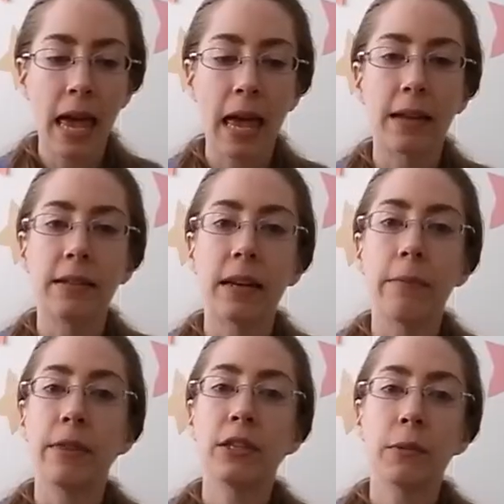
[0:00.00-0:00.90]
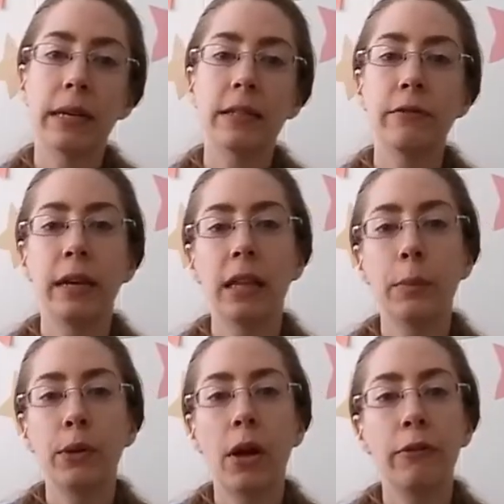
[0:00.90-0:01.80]
And this one is
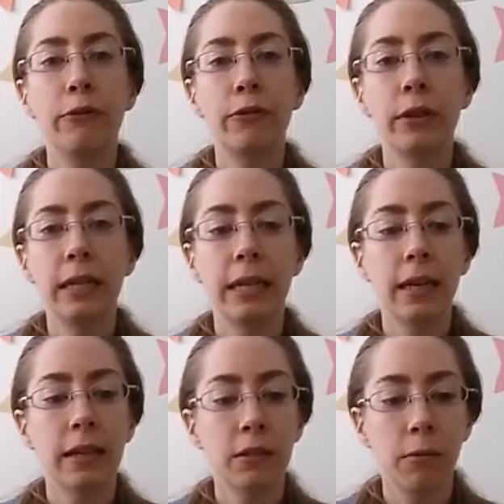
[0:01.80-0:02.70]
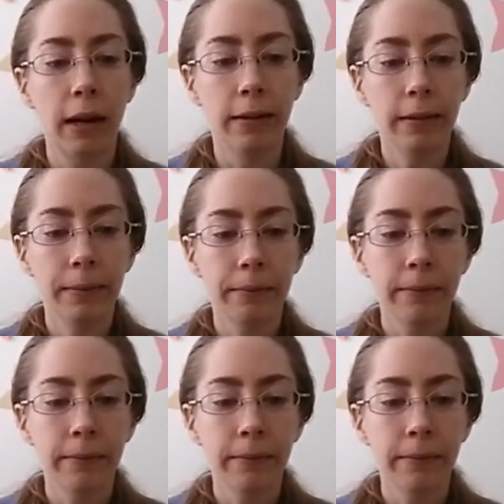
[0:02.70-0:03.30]
available on Freeding as well.